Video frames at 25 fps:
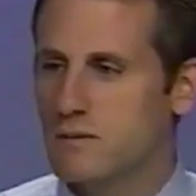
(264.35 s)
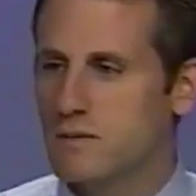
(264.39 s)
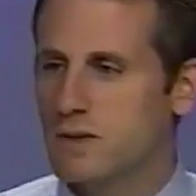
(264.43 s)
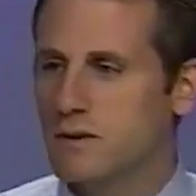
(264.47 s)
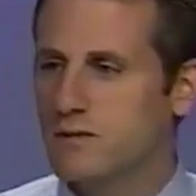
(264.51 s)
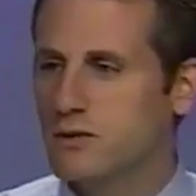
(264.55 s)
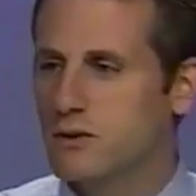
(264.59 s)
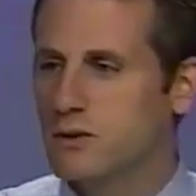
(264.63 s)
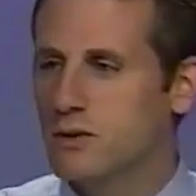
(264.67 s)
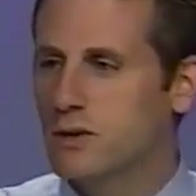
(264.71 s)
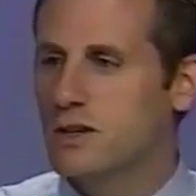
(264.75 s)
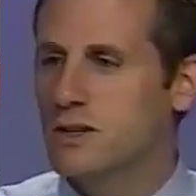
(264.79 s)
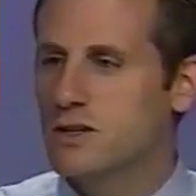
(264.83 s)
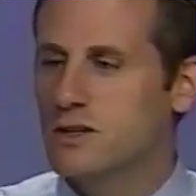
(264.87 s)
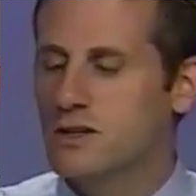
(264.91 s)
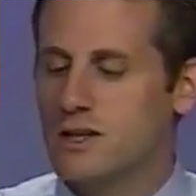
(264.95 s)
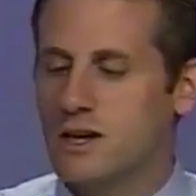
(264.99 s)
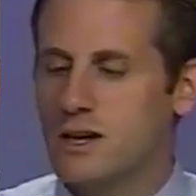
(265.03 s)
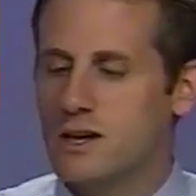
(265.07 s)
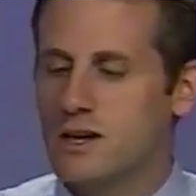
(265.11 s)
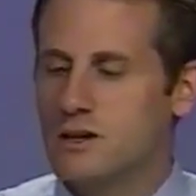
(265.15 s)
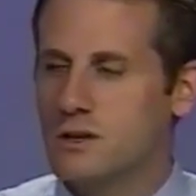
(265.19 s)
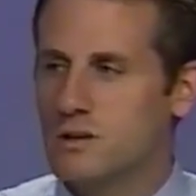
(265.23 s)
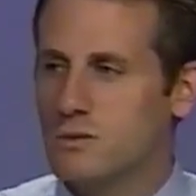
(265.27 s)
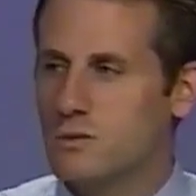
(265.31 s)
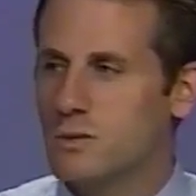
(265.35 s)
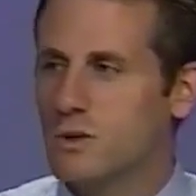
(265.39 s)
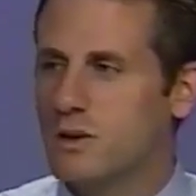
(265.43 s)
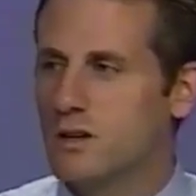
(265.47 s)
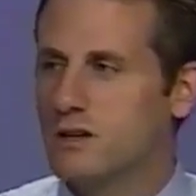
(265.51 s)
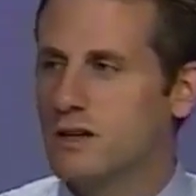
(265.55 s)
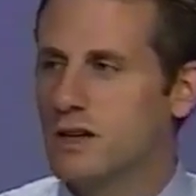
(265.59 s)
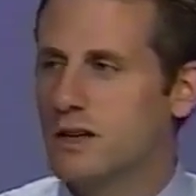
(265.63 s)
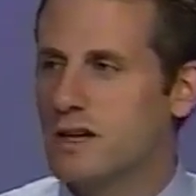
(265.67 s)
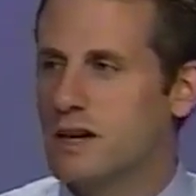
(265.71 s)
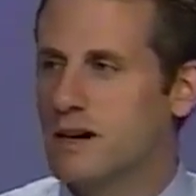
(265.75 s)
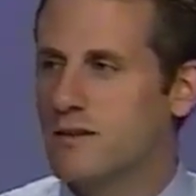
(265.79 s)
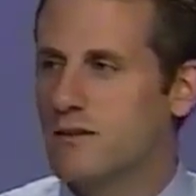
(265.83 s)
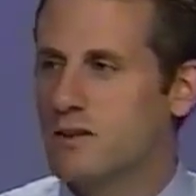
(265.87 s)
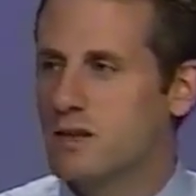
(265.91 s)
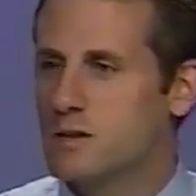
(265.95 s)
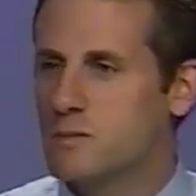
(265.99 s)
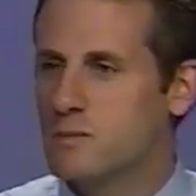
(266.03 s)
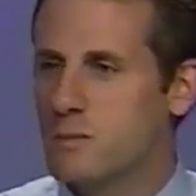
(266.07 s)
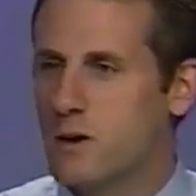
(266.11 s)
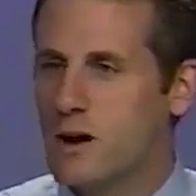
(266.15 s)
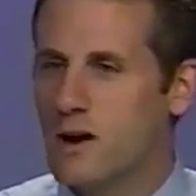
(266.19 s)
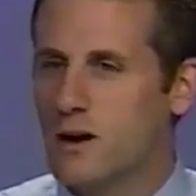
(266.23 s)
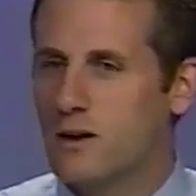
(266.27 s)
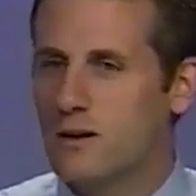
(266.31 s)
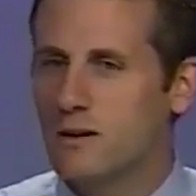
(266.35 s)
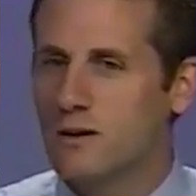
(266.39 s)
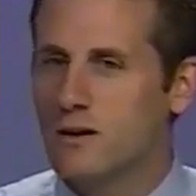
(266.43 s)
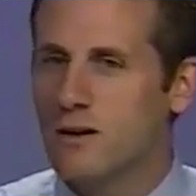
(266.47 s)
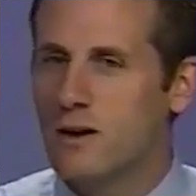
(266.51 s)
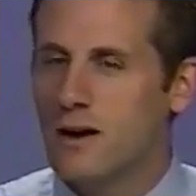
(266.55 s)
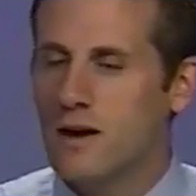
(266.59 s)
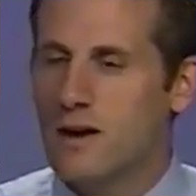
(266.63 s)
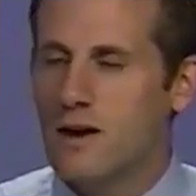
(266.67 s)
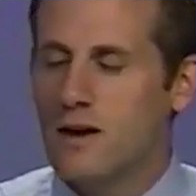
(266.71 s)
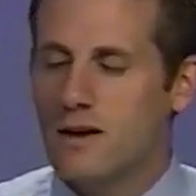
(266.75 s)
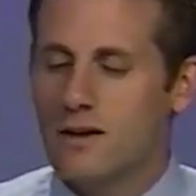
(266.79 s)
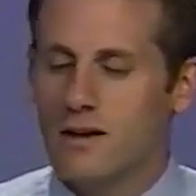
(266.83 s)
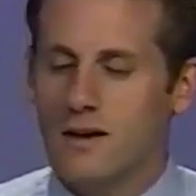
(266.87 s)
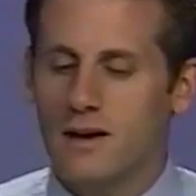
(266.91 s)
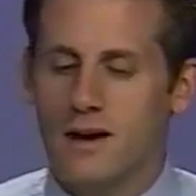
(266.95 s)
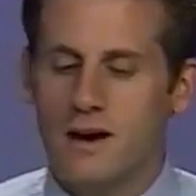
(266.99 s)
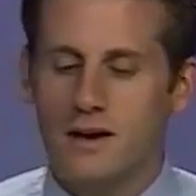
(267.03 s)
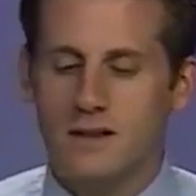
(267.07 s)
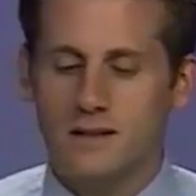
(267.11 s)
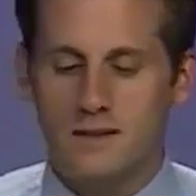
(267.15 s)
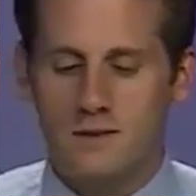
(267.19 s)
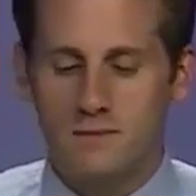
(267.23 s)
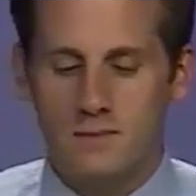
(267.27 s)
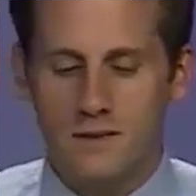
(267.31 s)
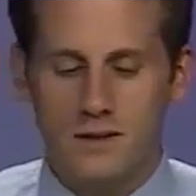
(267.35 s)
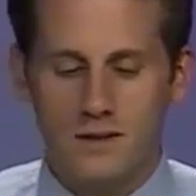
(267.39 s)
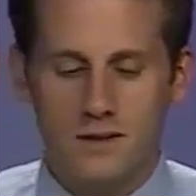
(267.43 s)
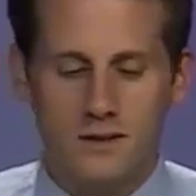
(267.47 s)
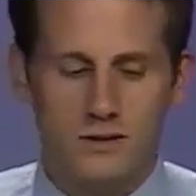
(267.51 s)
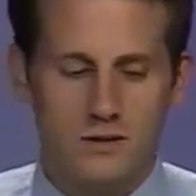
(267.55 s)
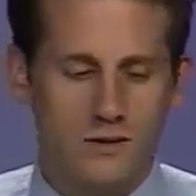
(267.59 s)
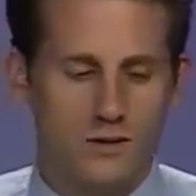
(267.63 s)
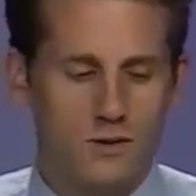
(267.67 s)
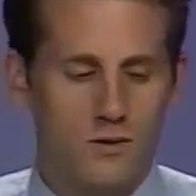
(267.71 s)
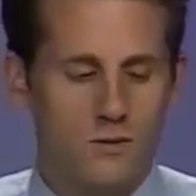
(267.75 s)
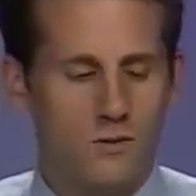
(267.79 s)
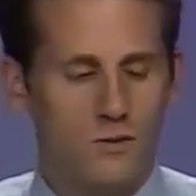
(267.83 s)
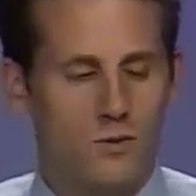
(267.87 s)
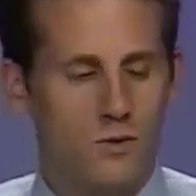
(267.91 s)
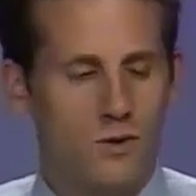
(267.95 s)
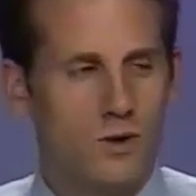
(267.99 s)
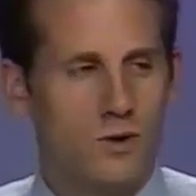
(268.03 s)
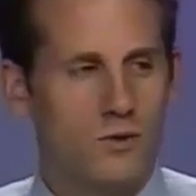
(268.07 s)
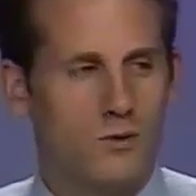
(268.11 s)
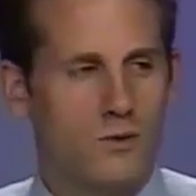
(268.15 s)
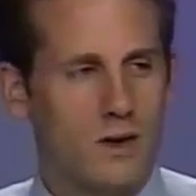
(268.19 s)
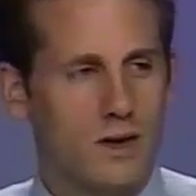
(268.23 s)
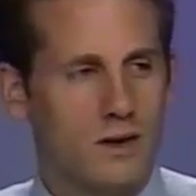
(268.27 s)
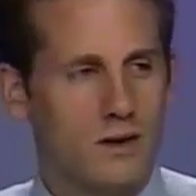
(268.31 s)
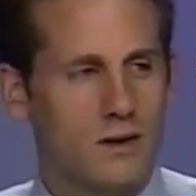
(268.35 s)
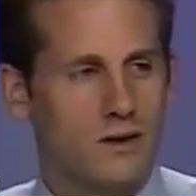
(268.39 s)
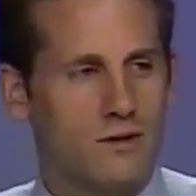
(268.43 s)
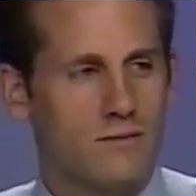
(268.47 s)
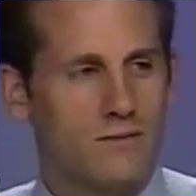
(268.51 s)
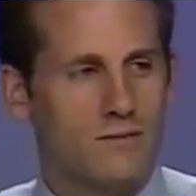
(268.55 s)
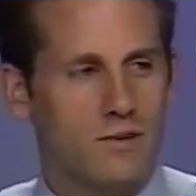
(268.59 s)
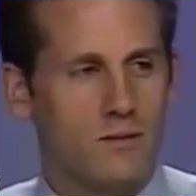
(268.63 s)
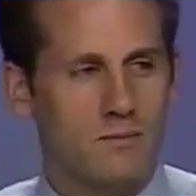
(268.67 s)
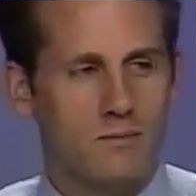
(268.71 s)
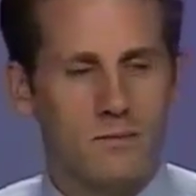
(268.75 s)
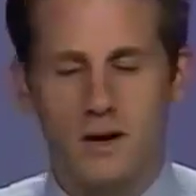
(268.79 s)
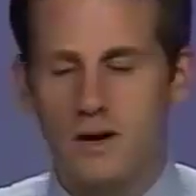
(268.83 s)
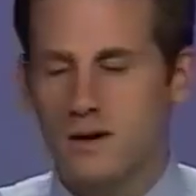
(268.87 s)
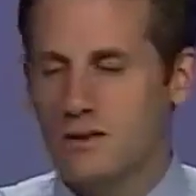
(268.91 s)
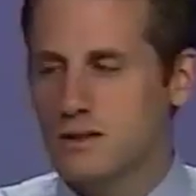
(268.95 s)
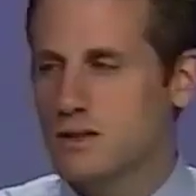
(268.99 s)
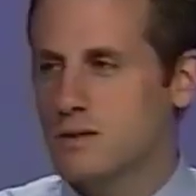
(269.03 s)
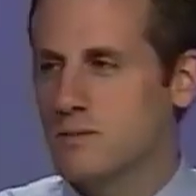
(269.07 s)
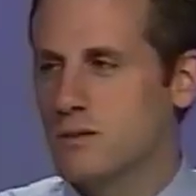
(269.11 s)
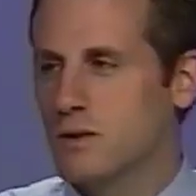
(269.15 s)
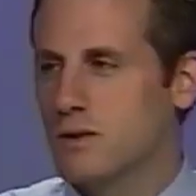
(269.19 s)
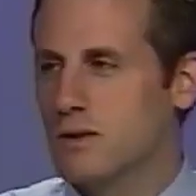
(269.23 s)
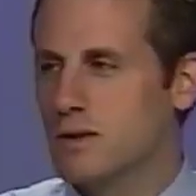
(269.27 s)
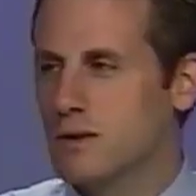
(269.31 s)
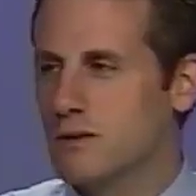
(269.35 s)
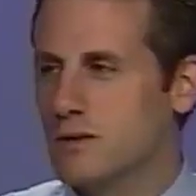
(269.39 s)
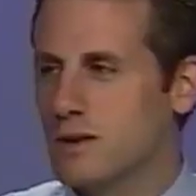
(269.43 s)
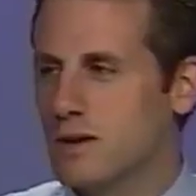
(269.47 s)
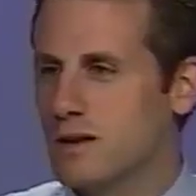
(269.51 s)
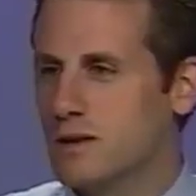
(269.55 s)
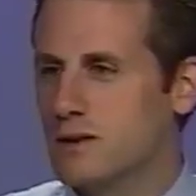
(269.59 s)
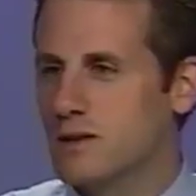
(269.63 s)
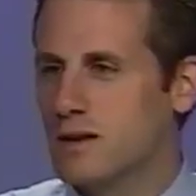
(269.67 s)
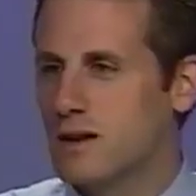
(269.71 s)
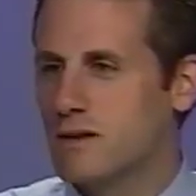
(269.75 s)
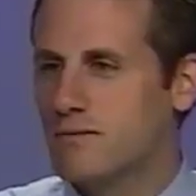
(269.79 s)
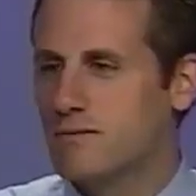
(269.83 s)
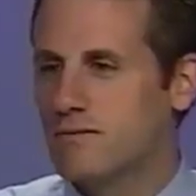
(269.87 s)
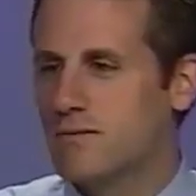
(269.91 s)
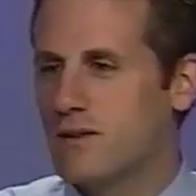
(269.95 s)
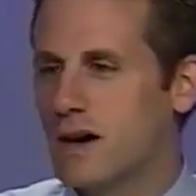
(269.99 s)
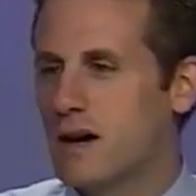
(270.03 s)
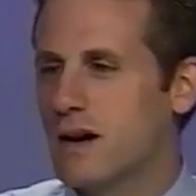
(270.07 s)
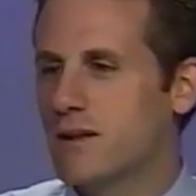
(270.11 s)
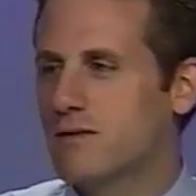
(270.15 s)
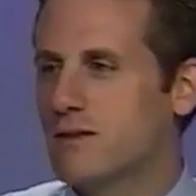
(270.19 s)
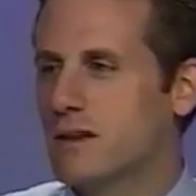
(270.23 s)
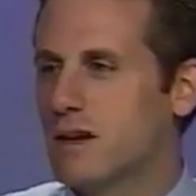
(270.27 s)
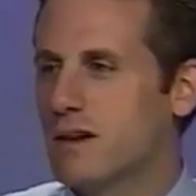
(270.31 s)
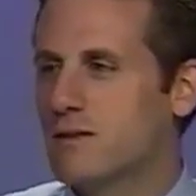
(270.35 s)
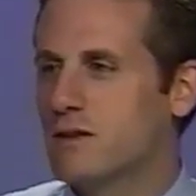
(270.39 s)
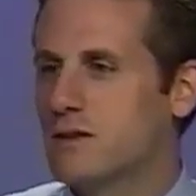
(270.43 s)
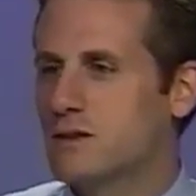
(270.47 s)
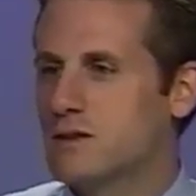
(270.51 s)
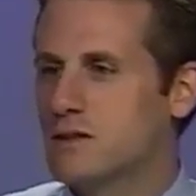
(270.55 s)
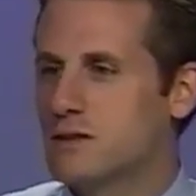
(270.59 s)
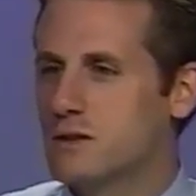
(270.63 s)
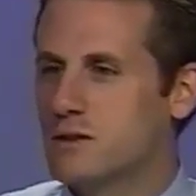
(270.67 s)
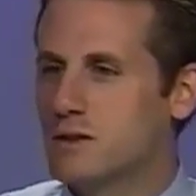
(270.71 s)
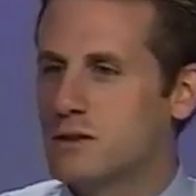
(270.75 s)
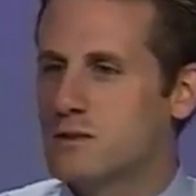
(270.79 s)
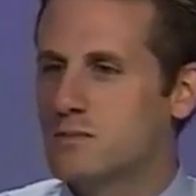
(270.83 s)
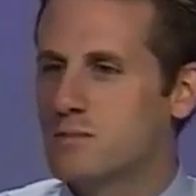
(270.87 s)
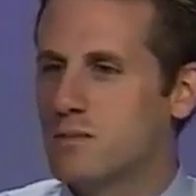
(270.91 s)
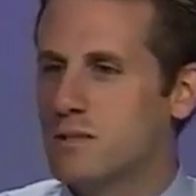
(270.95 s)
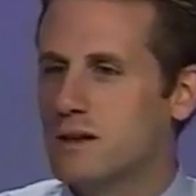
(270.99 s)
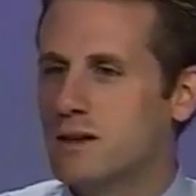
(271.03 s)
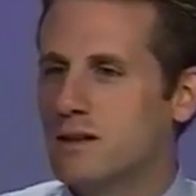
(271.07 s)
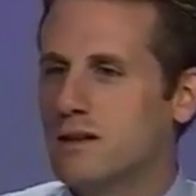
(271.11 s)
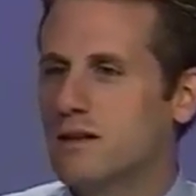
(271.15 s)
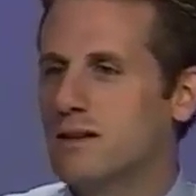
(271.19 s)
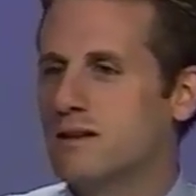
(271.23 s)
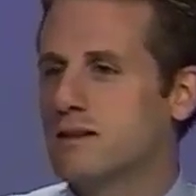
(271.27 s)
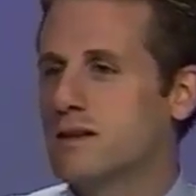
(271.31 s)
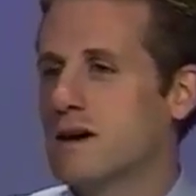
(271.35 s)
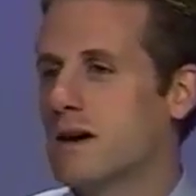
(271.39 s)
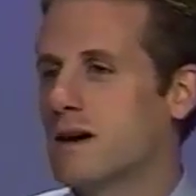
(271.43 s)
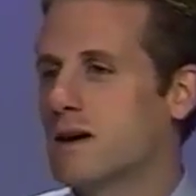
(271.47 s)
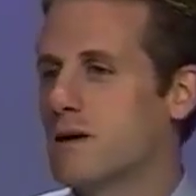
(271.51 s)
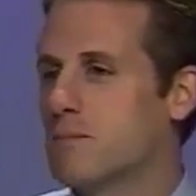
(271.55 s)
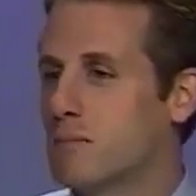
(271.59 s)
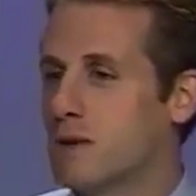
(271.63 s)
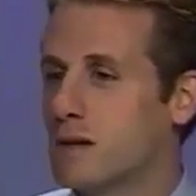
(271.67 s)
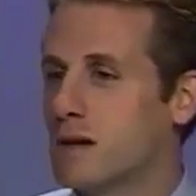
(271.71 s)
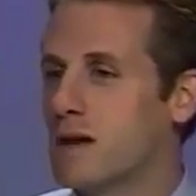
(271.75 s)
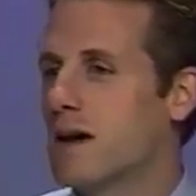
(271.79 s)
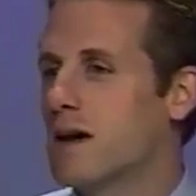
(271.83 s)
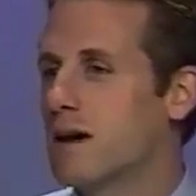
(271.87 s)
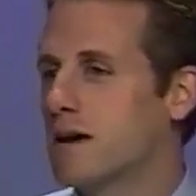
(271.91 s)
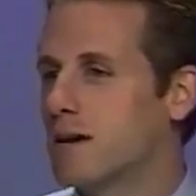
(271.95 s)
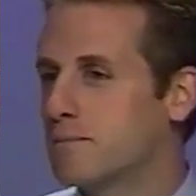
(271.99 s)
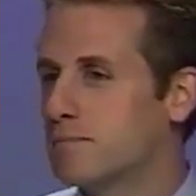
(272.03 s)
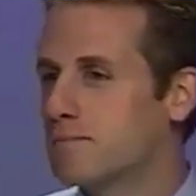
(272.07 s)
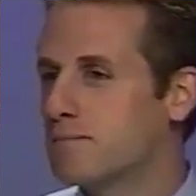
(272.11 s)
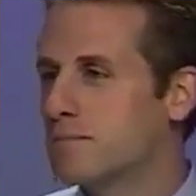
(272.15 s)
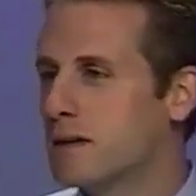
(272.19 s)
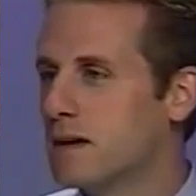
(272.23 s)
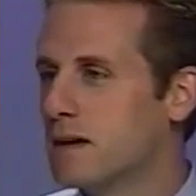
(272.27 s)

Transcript: I mean, if you look at Jay's world dynamics model, that has to be the sort of world record for parsimony, right? You have 5 levels and you're explaining the entire planet.